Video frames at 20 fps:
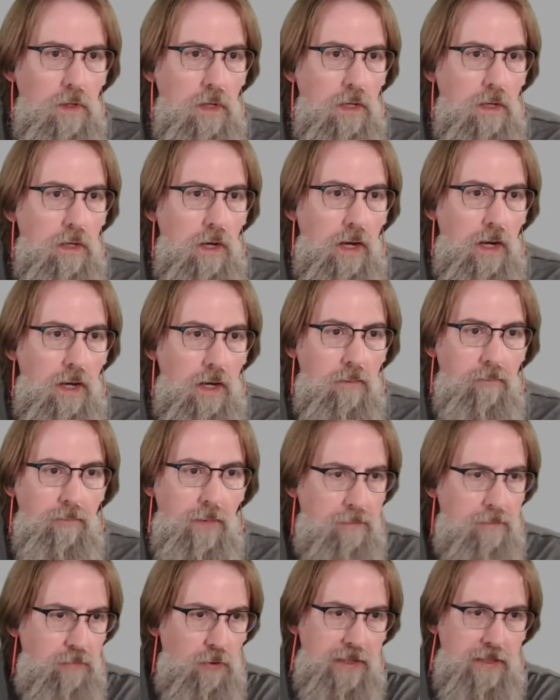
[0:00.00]

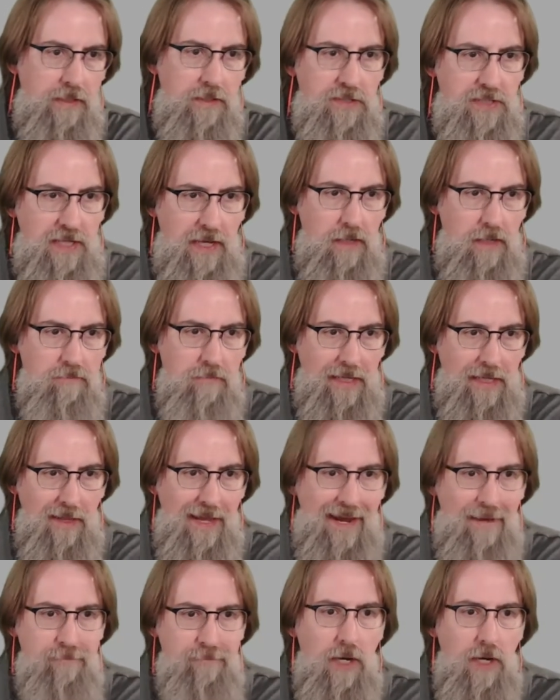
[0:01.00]
I'm going to set up my
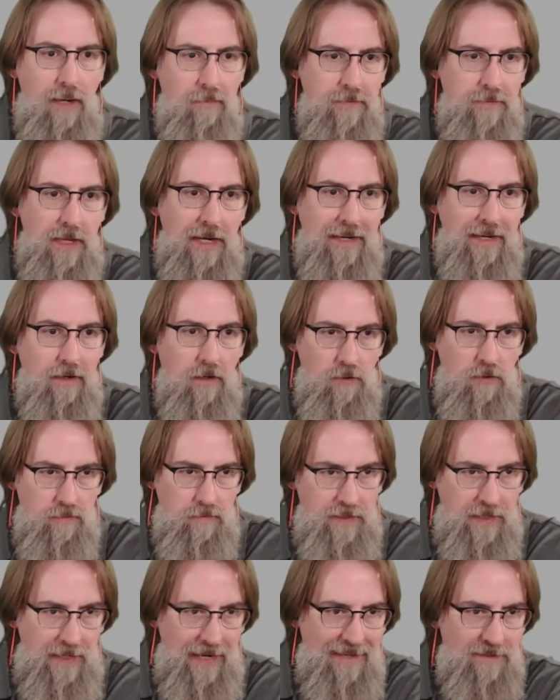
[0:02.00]
laptop
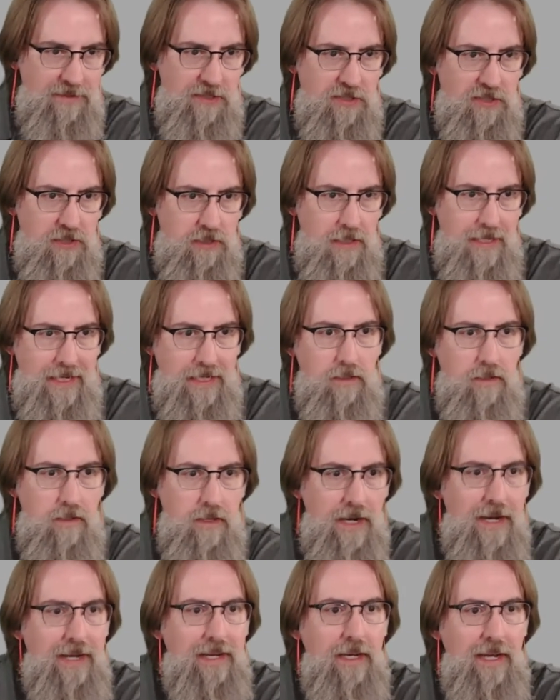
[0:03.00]
that has a slate that
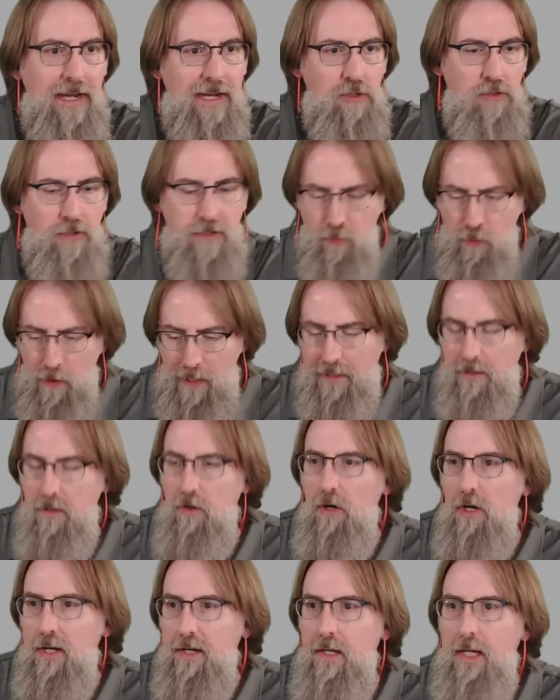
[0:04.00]
I can actually write
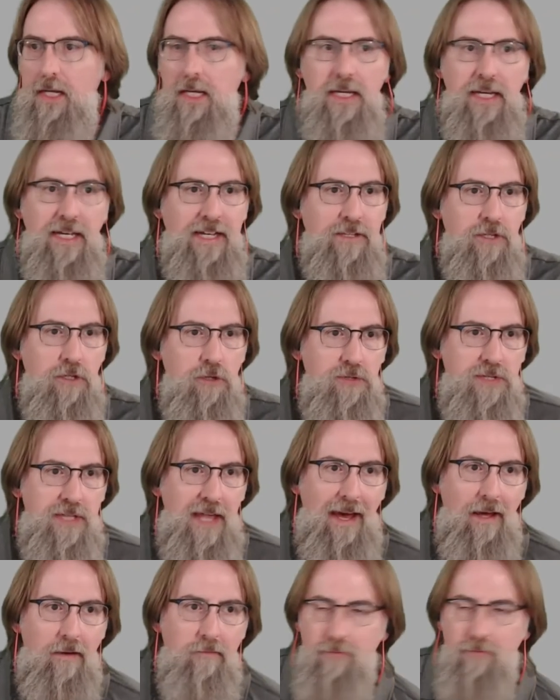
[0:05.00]
on and use
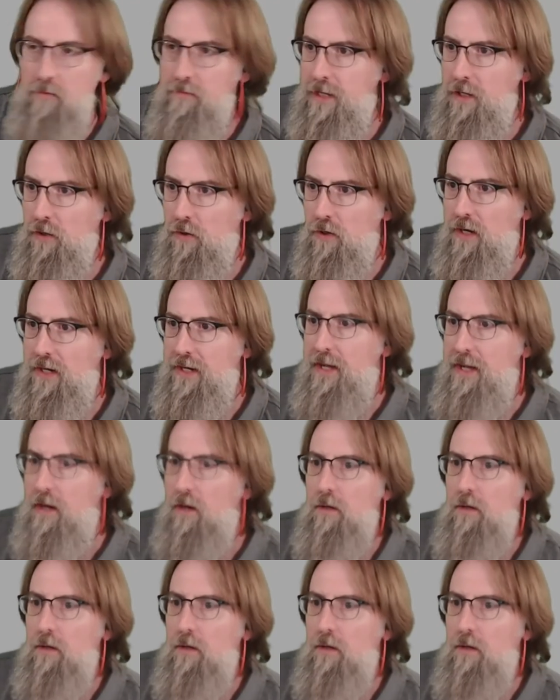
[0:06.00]
that from here on out.